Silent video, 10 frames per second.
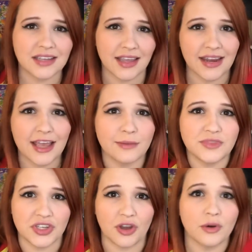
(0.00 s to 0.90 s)
to get
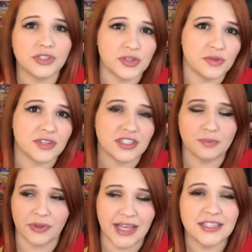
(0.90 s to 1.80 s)
him to go to this
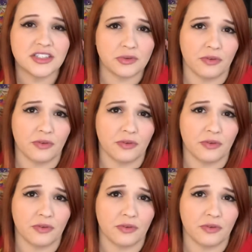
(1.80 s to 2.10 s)
place to